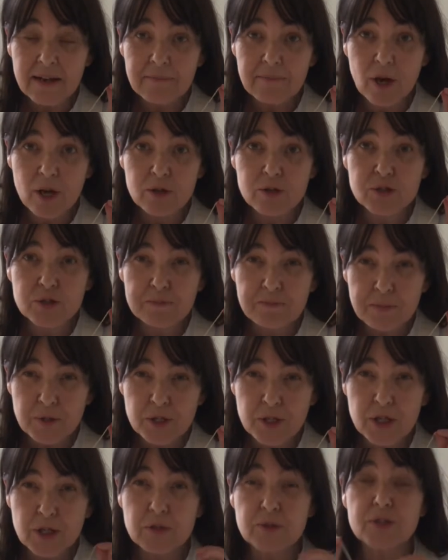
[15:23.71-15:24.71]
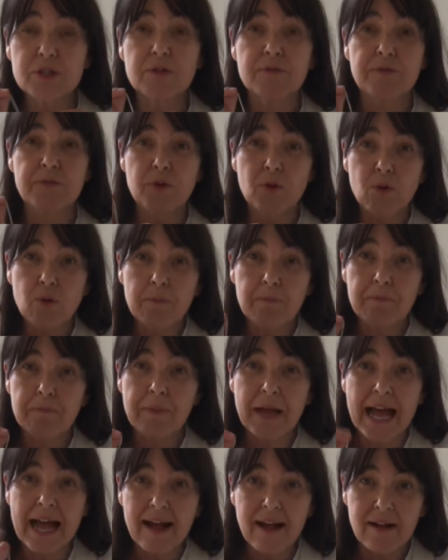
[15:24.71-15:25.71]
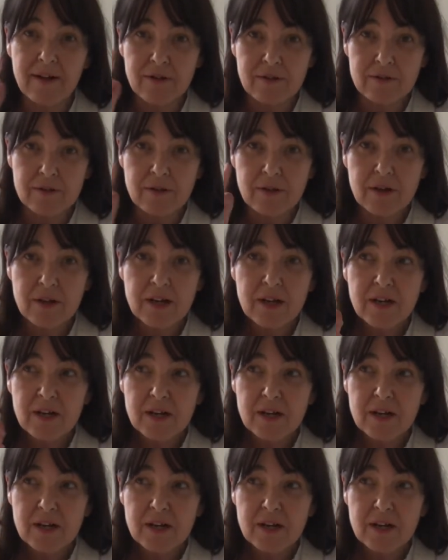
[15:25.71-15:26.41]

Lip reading: most beautiful bell